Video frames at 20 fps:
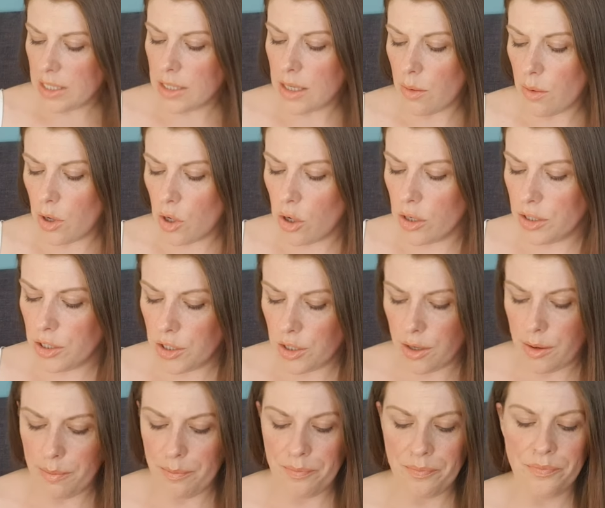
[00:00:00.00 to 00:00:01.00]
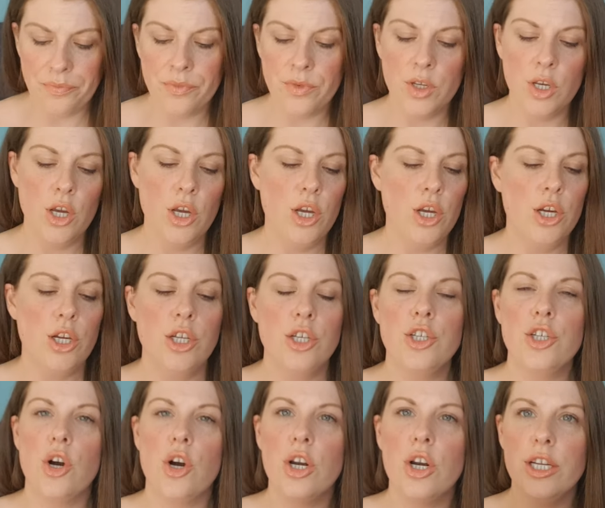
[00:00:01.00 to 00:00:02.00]
So I've got some
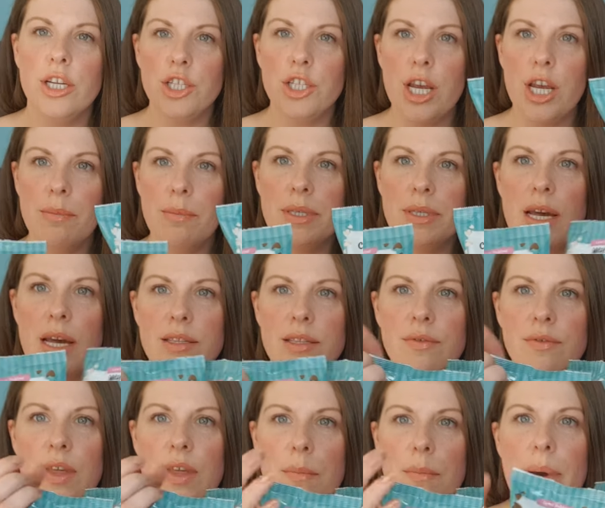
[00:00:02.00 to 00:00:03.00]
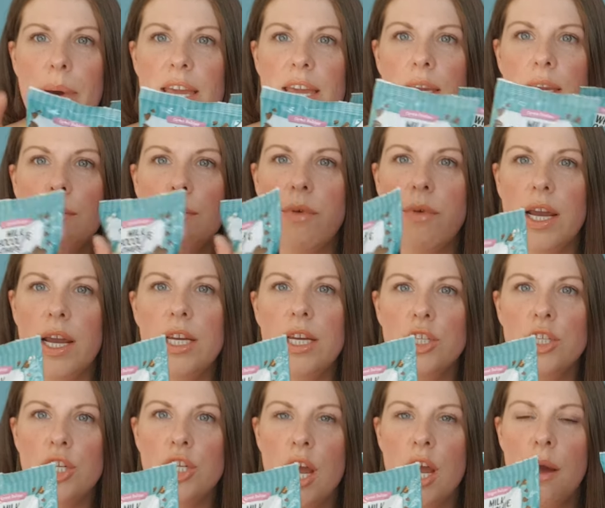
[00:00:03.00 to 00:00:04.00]
chocolate chips out of their baking
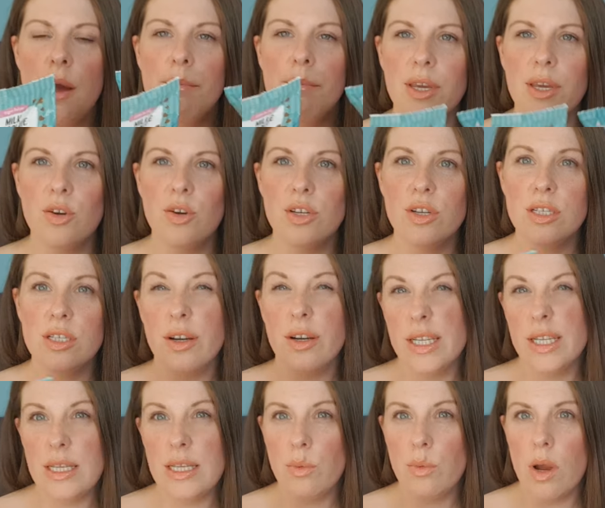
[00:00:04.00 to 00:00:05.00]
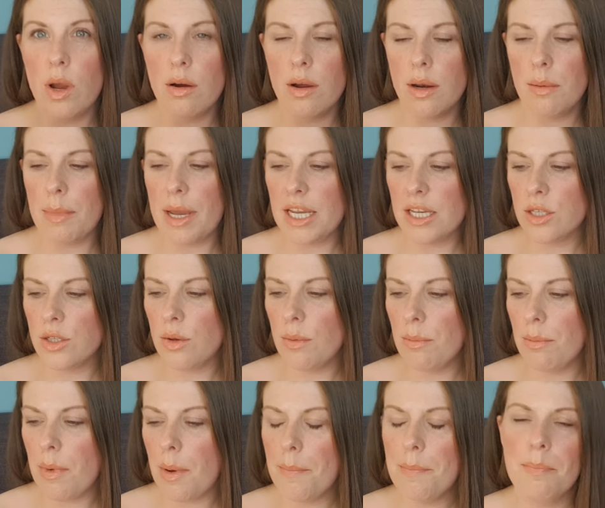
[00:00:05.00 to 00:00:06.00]
range, because like I said, we are going to make
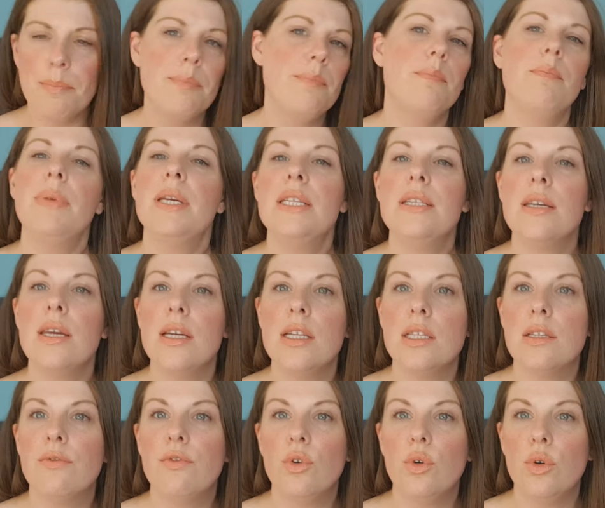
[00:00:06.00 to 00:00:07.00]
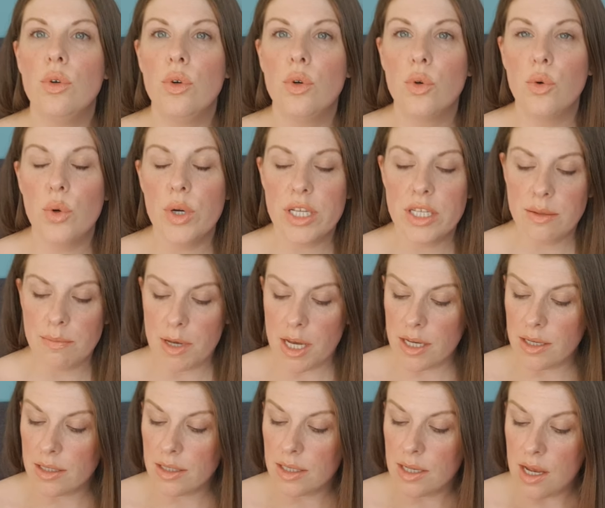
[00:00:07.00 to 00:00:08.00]
some biscuits for
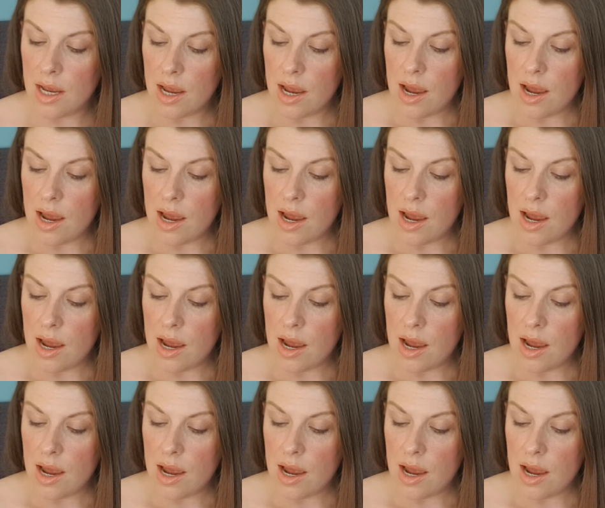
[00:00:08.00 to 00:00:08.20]
Christmas.